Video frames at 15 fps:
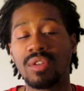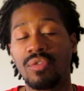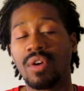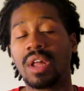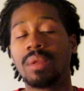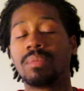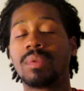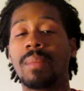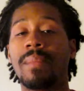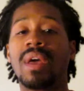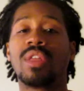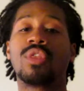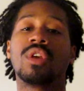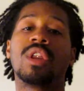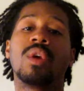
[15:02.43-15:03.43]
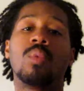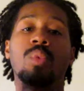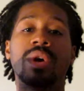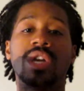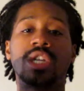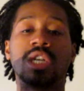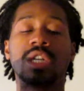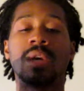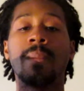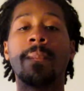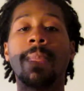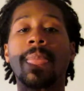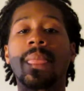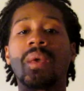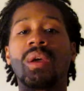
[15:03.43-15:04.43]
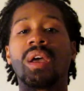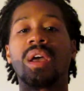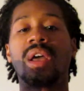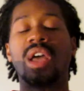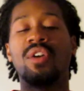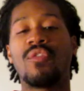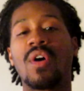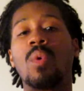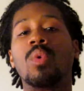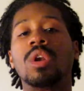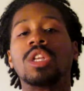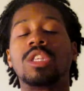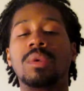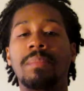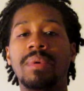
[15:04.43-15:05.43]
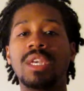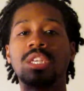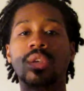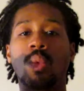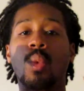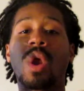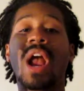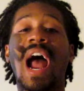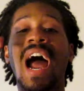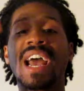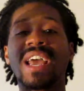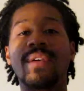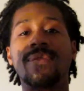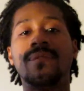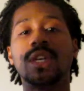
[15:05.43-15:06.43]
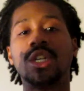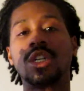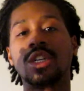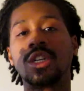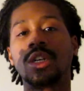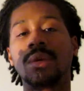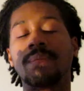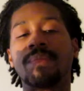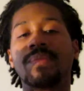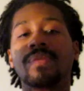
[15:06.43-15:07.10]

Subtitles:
developed the method in which if I wanted to be somewhere, I envision it,